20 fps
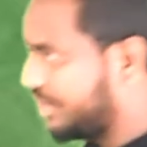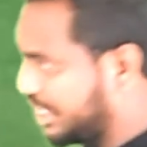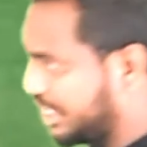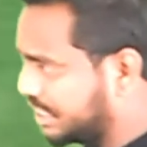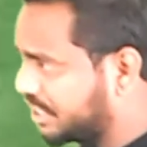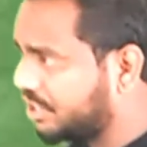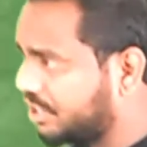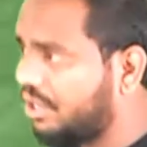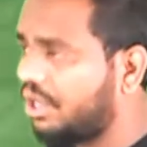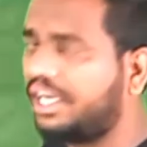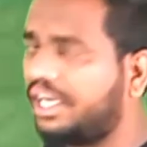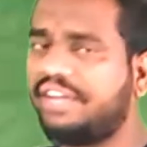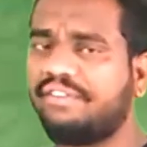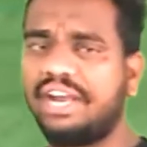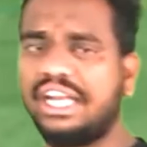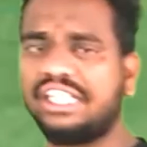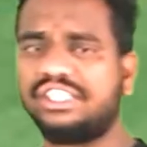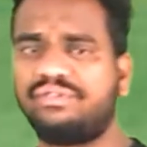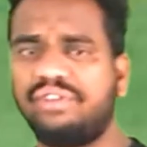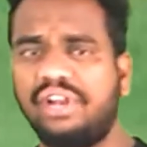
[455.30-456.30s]
This
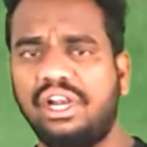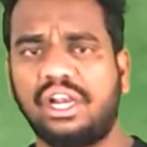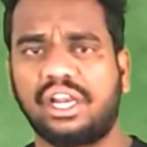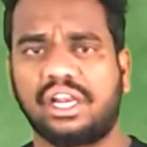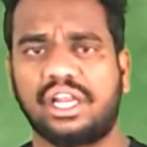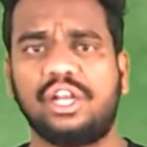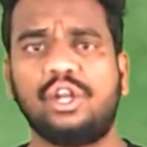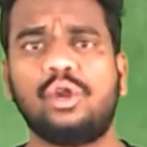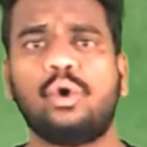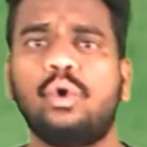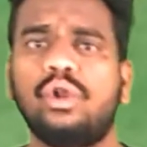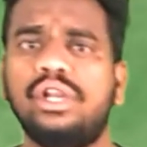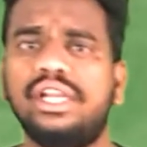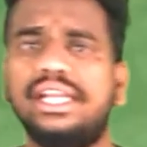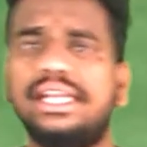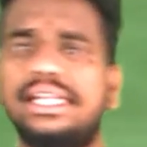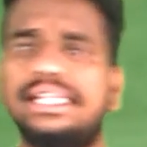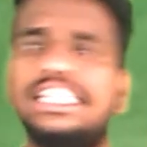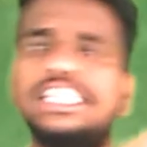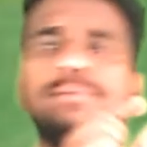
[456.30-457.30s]
device will run
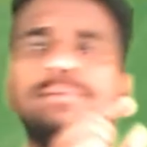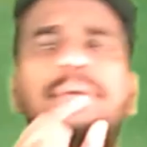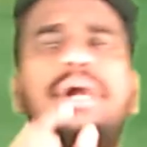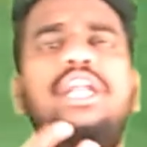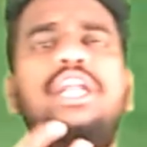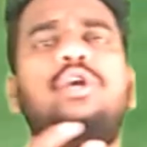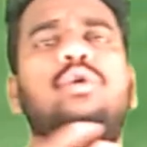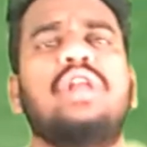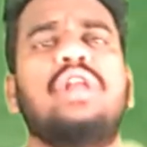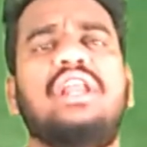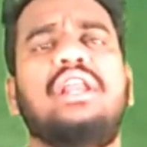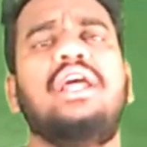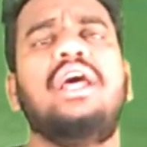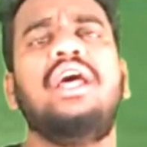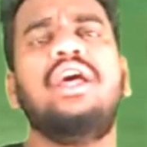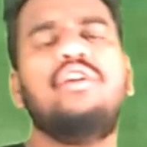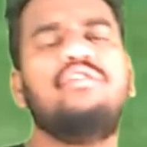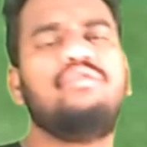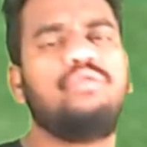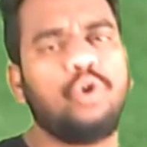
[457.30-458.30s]
only in this particular
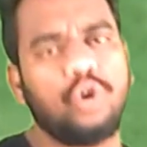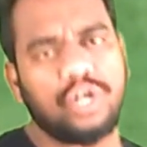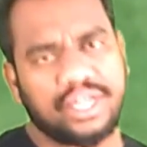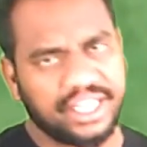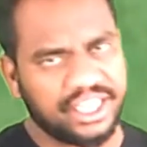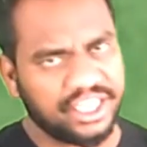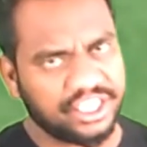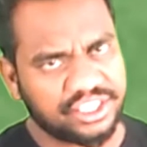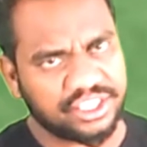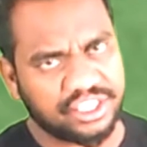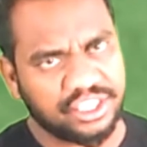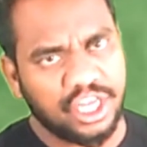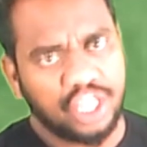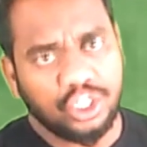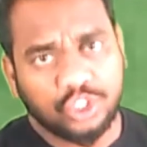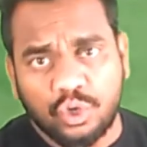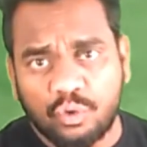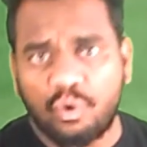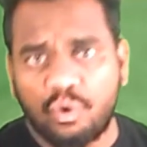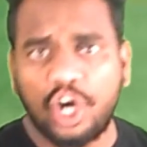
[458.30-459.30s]
voltage.
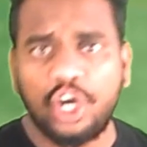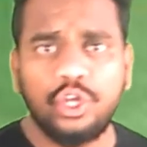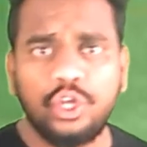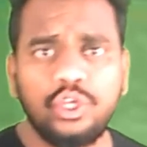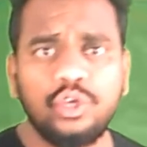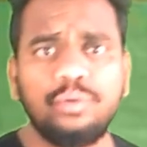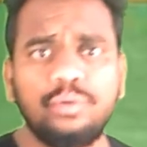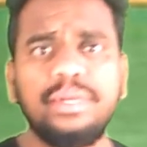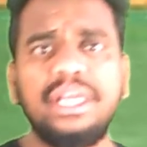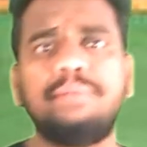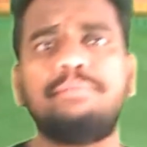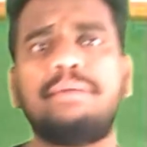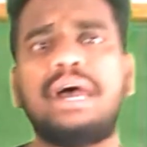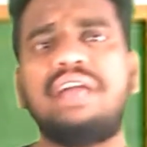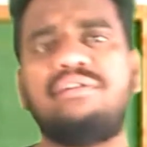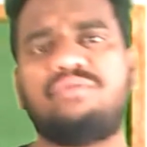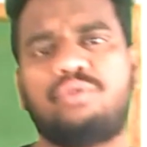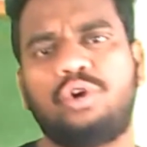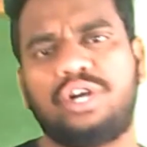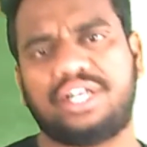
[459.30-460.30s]
So what do you mean
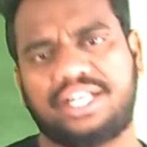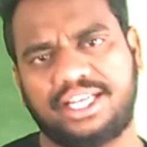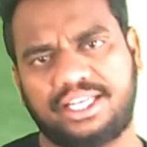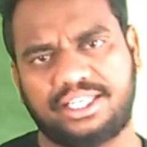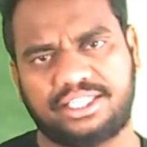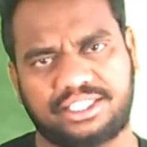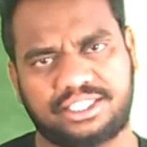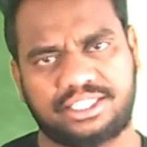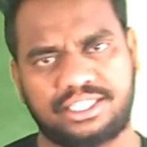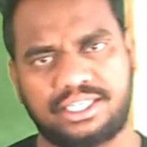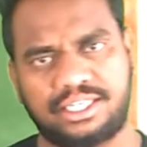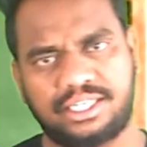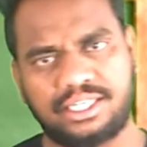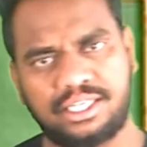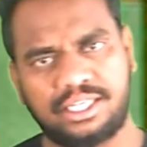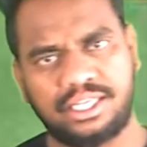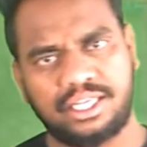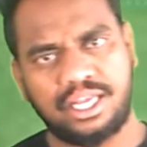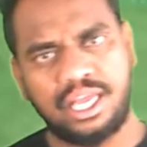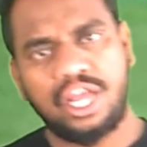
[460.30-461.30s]
by voltage?
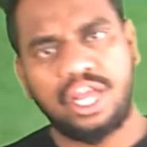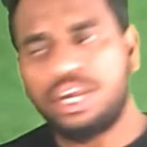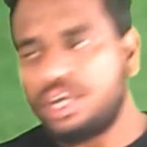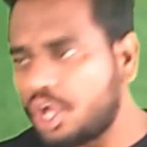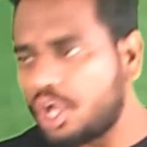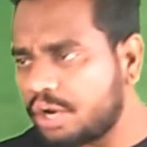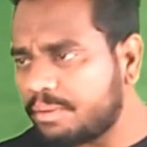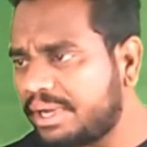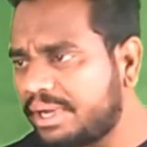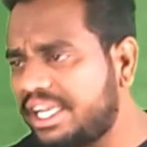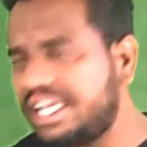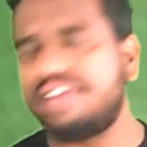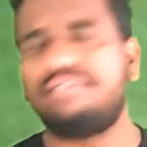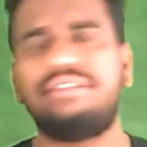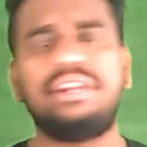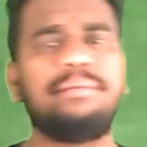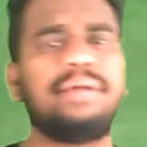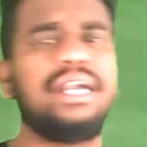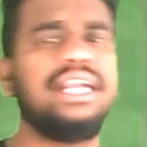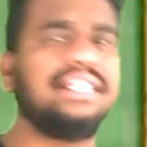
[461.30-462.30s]
Normally
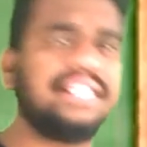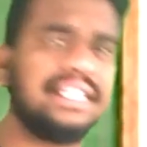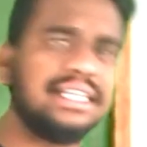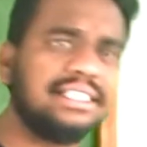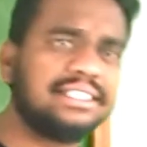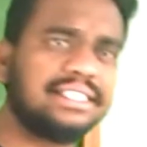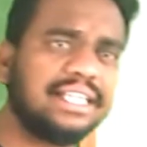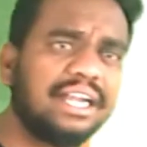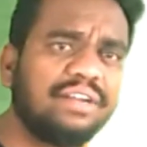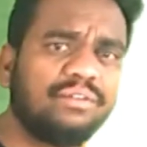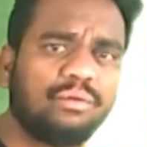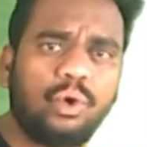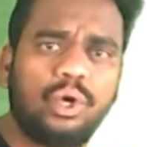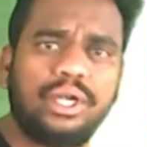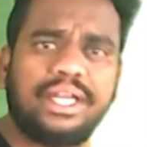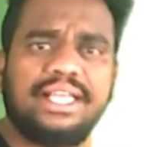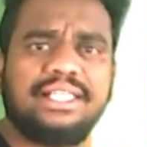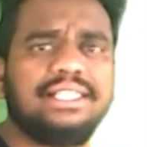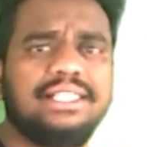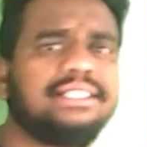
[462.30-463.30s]
everybody thinks that
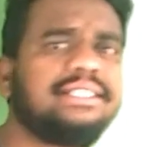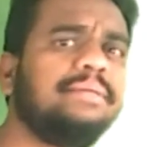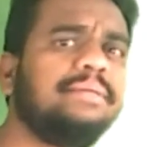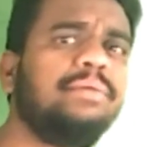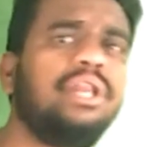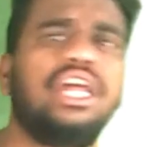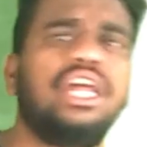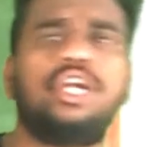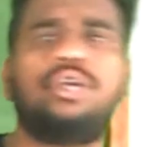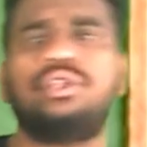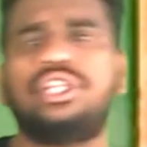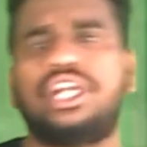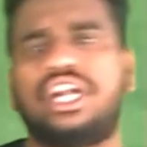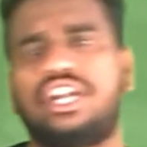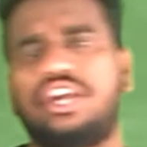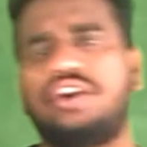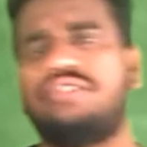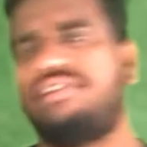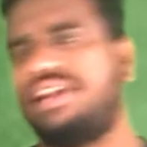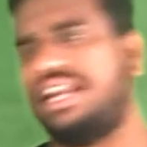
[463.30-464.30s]
voltage is similar to
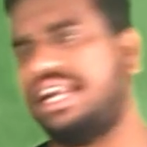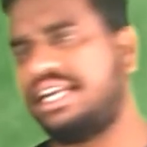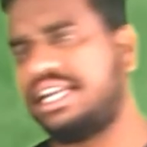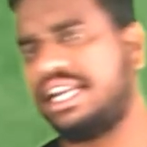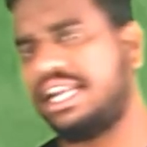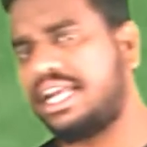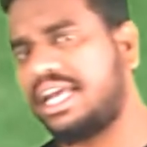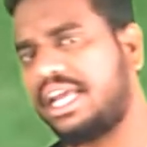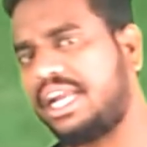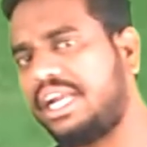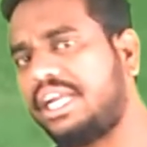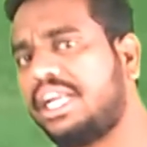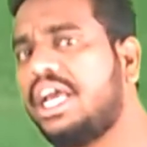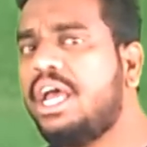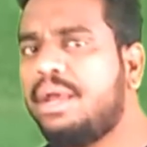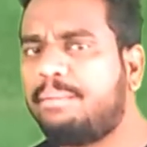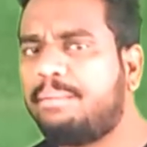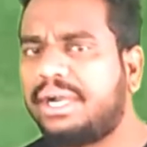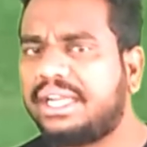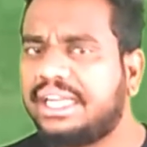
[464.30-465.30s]
that of electric current,
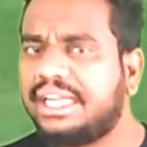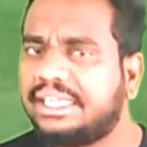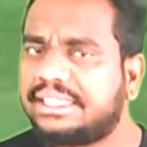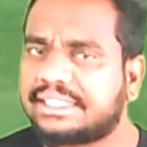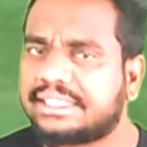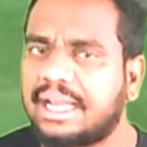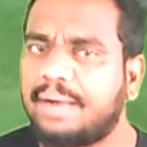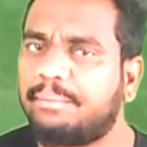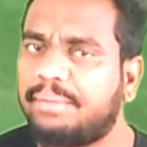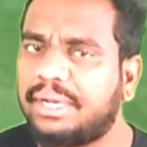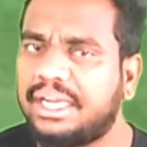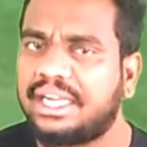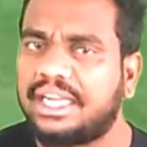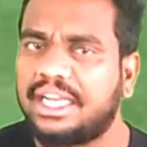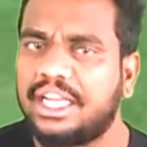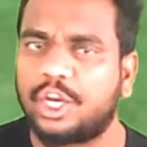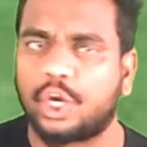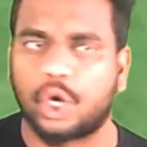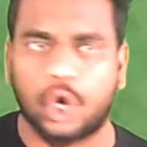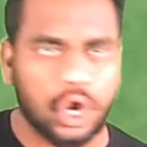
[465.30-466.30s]
but it's
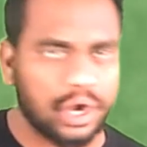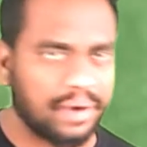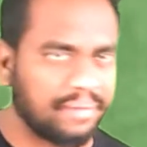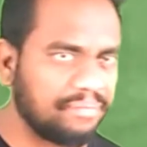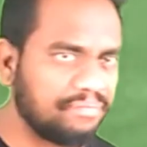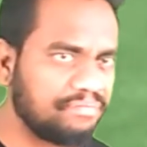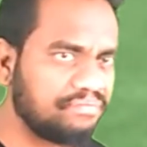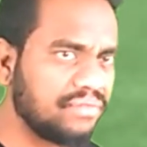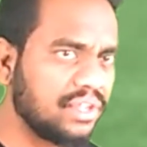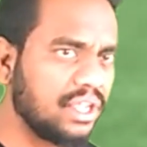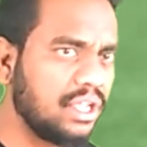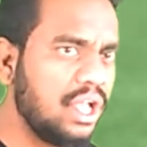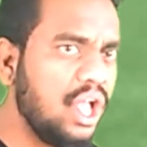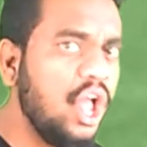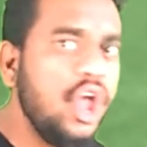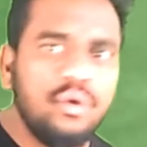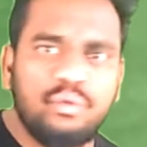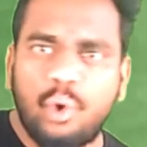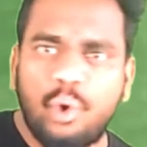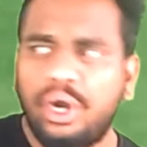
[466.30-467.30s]
completely wrong.
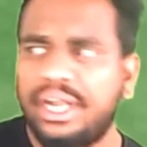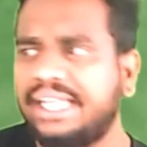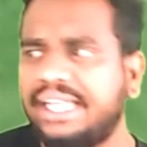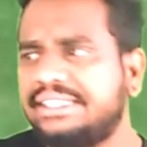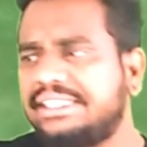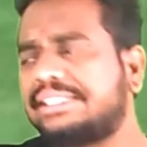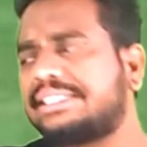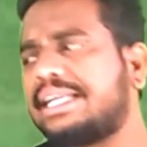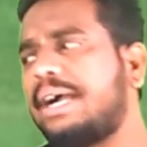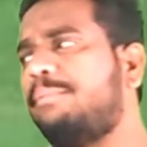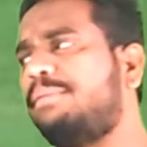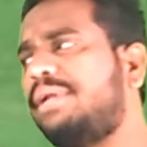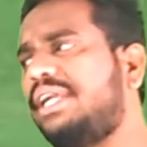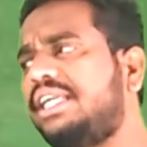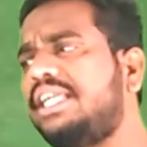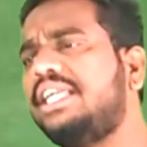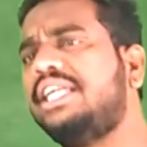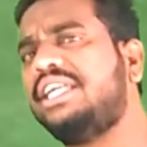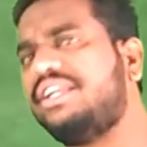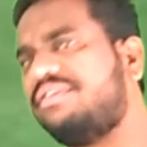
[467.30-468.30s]
Voltage is
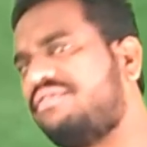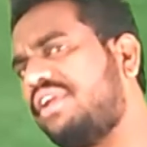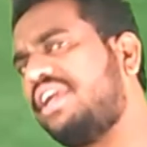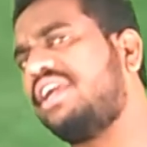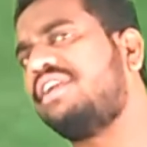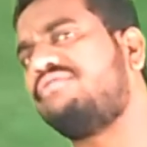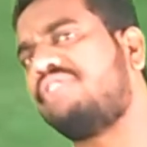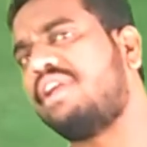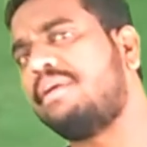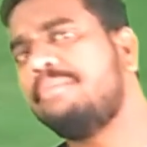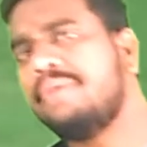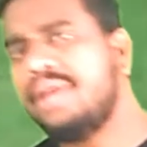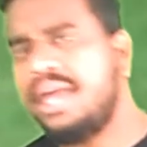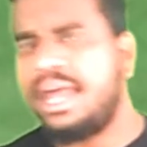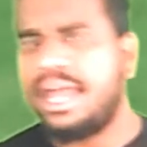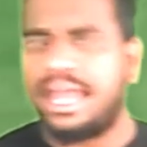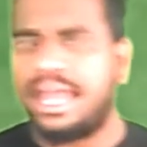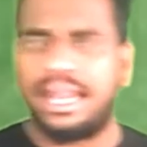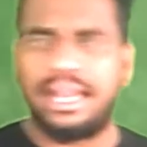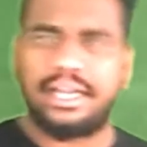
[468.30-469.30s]
completely different from
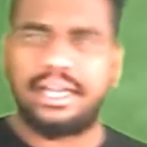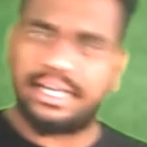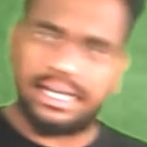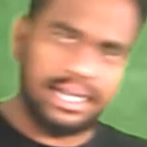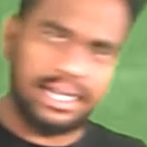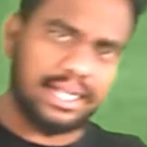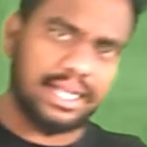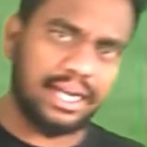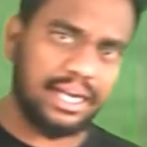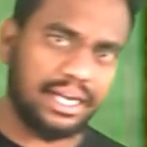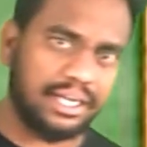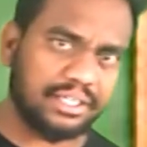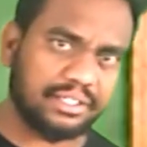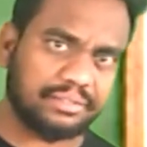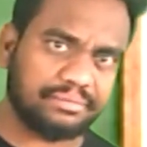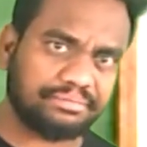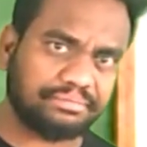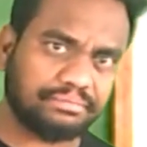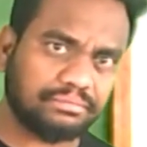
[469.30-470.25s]
electric current.